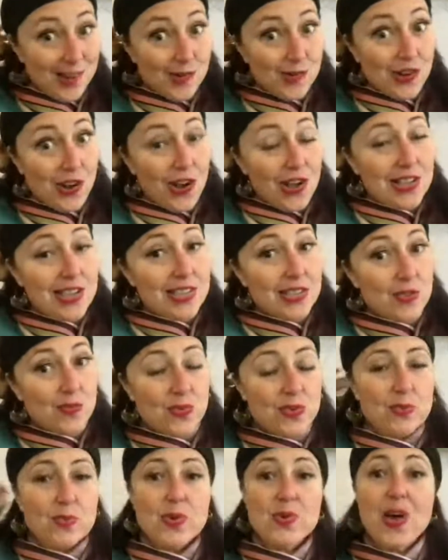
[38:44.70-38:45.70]
I don't call it the
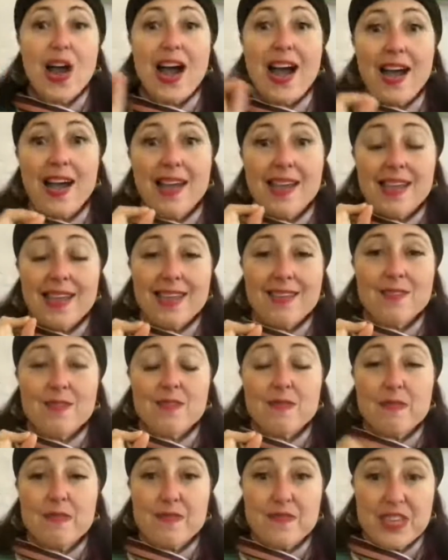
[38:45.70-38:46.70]
woo woo. I
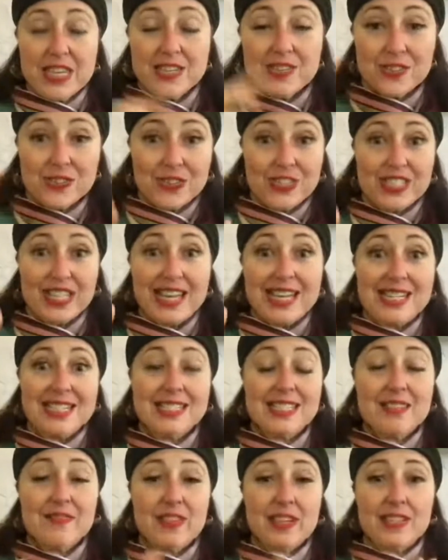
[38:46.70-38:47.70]
feel
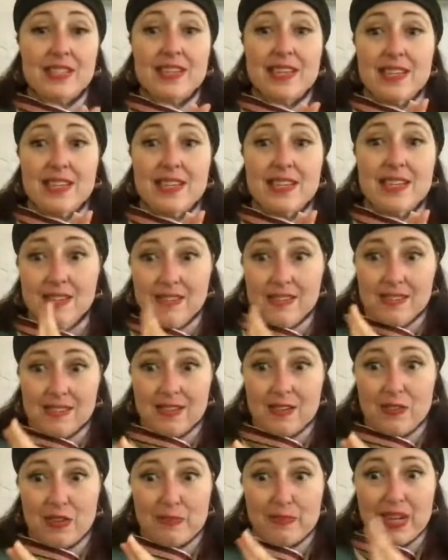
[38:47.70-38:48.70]
scientifically,
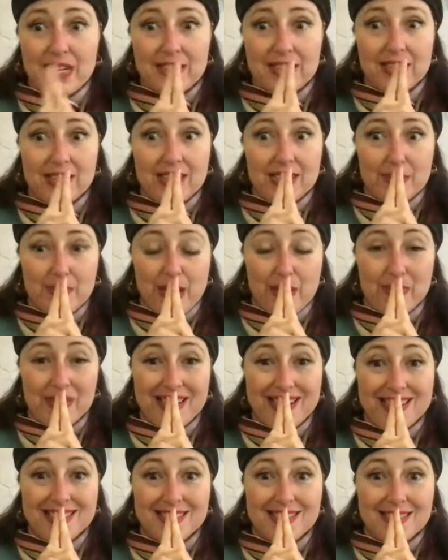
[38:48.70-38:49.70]
going back to
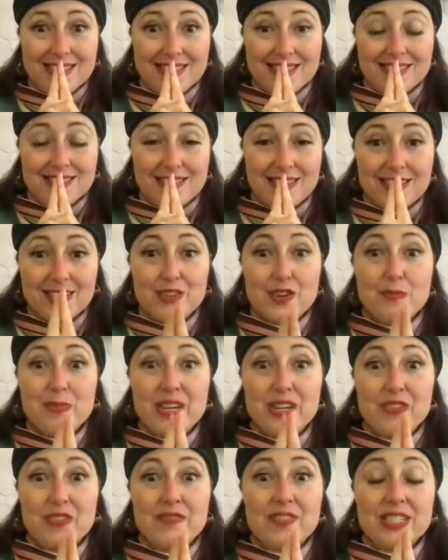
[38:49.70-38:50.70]
cosmopolites
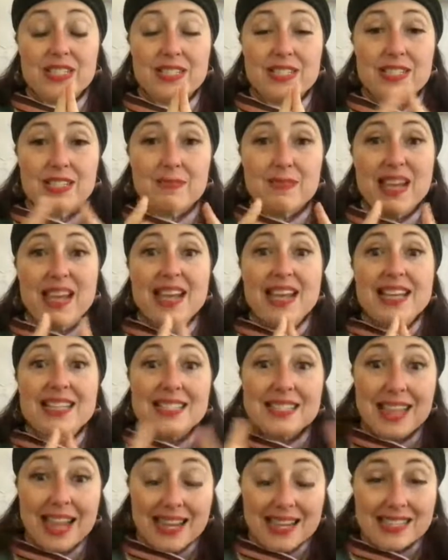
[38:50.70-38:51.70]
autonomic nervous system.
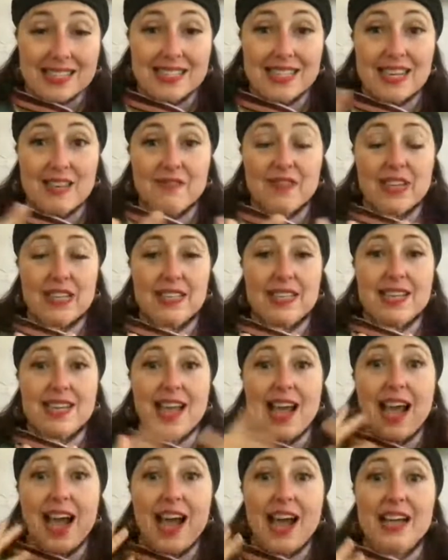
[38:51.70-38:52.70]

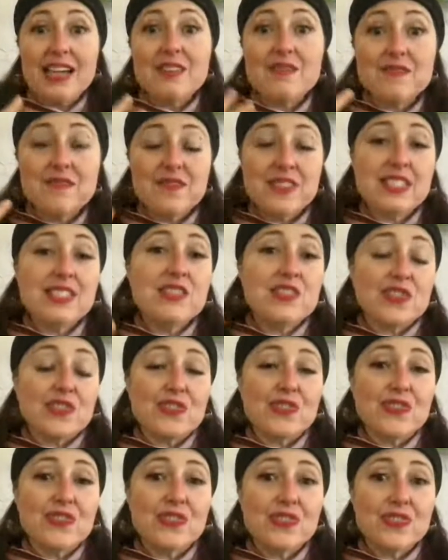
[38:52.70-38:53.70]
Scientifically, I
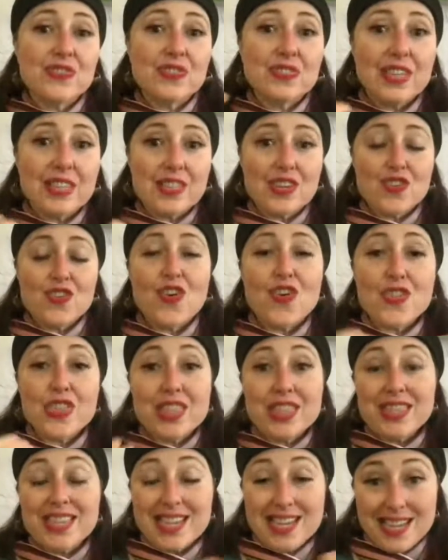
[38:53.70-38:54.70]
feel that there
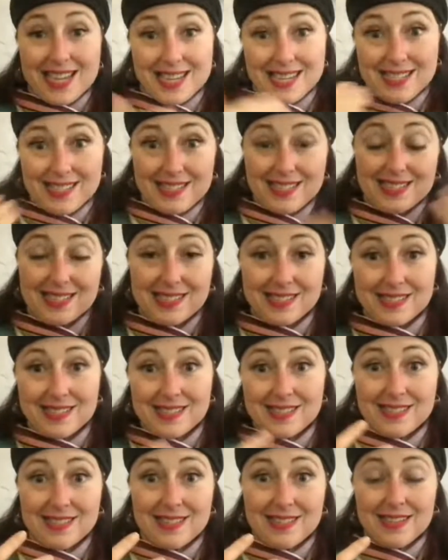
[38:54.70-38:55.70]
are things
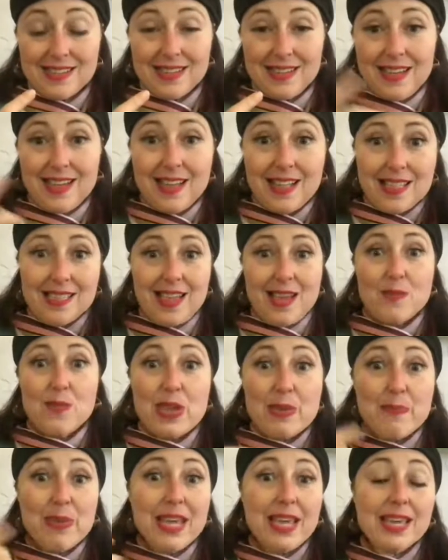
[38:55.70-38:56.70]
that
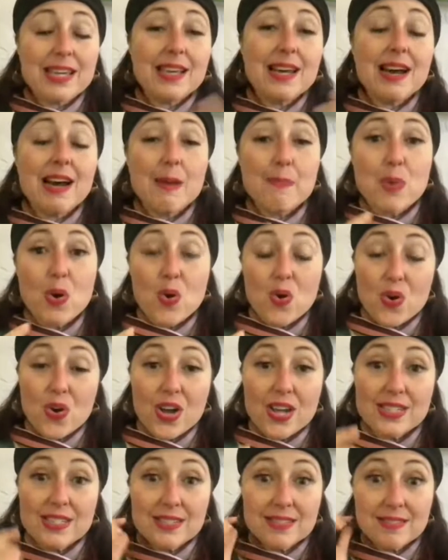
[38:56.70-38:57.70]
we pick up
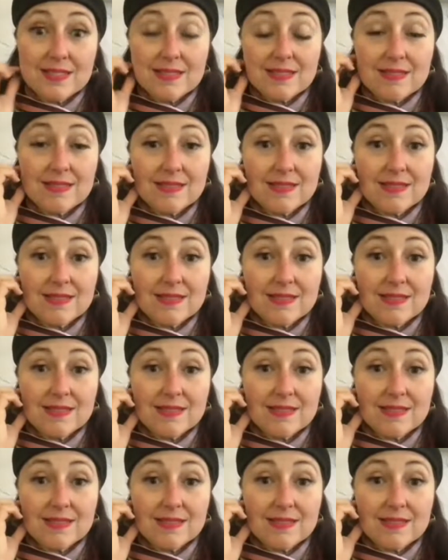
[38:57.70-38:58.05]
on